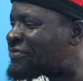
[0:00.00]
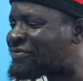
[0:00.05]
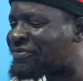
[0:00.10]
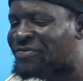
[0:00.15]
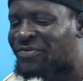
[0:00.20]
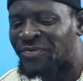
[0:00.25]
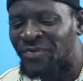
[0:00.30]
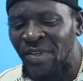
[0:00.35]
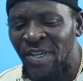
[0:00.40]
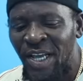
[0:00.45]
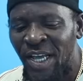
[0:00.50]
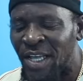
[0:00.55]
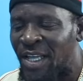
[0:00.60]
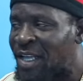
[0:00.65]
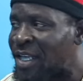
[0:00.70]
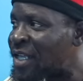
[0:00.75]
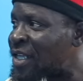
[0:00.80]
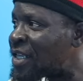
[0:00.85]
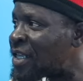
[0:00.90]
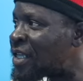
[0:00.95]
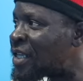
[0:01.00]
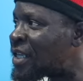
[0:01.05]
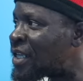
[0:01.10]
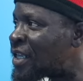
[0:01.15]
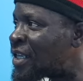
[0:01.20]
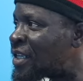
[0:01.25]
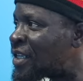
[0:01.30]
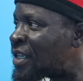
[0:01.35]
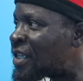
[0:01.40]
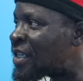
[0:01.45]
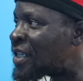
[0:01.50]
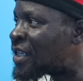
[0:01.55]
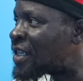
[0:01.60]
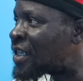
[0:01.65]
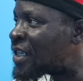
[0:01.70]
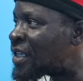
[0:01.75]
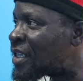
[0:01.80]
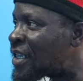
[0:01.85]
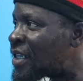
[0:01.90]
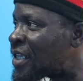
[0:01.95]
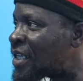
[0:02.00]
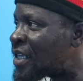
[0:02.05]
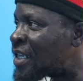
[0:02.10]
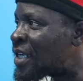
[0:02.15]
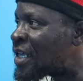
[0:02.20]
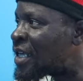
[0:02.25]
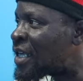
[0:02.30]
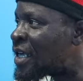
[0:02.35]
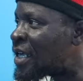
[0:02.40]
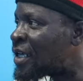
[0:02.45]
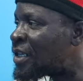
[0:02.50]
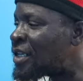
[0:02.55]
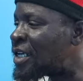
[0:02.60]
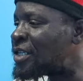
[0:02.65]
So how long was what was the sentence that you got?